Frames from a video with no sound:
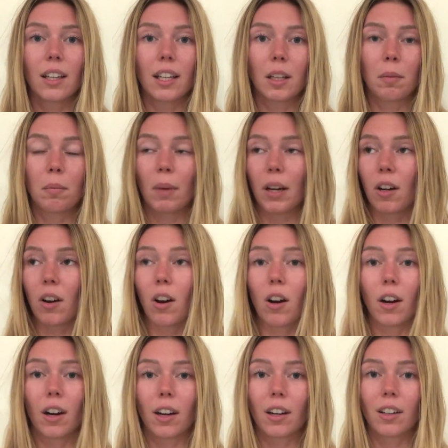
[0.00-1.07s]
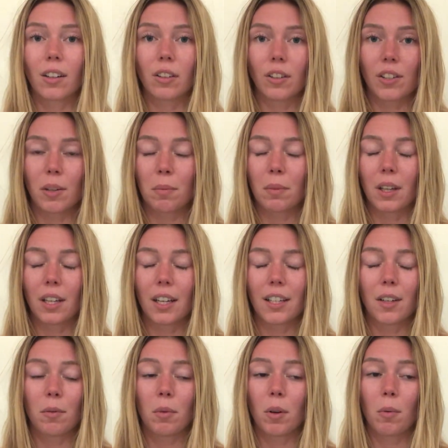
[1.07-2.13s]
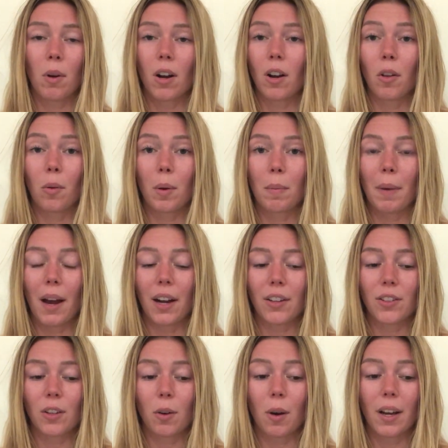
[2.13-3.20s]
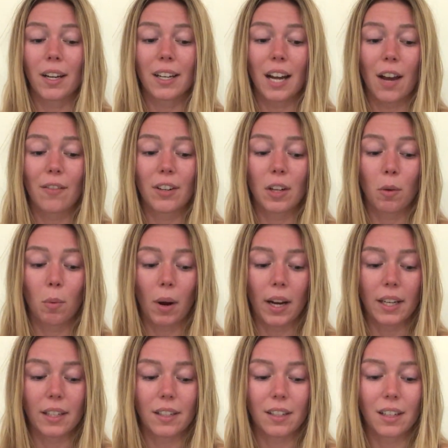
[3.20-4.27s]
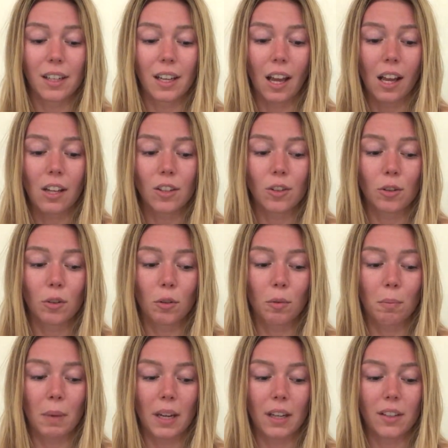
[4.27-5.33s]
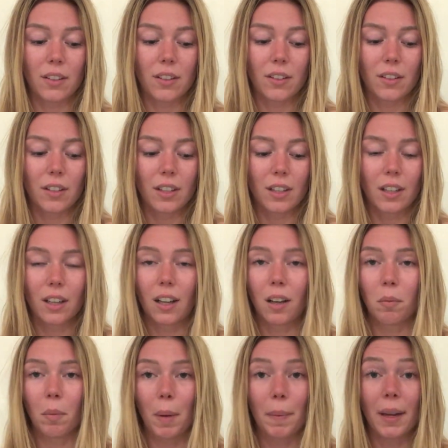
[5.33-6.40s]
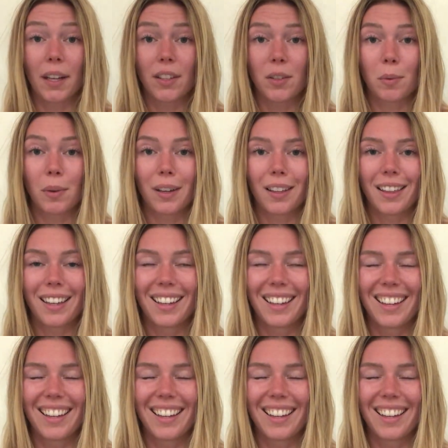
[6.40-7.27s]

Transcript: in my car or something and I didn't want to walk all the way back so I didn't have any white to mix my paints with.